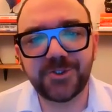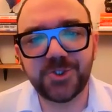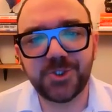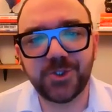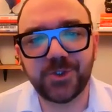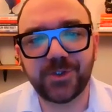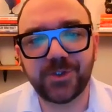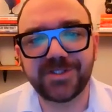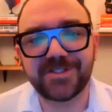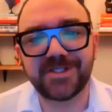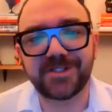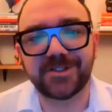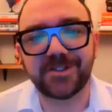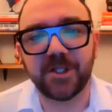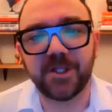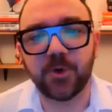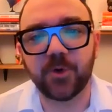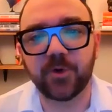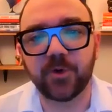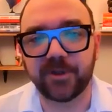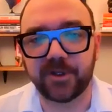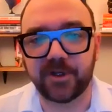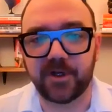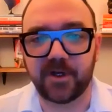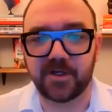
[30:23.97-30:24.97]
insurance
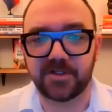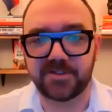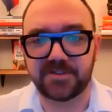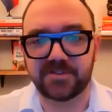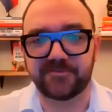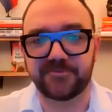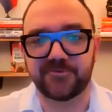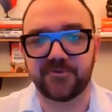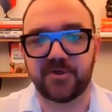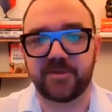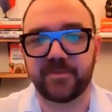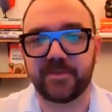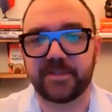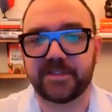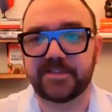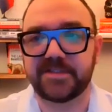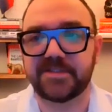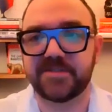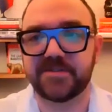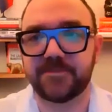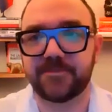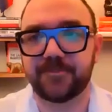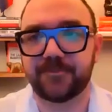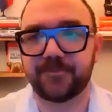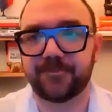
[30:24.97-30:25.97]
lower the cost of
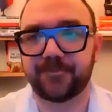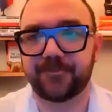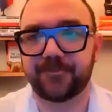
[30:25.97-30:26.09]
treatments?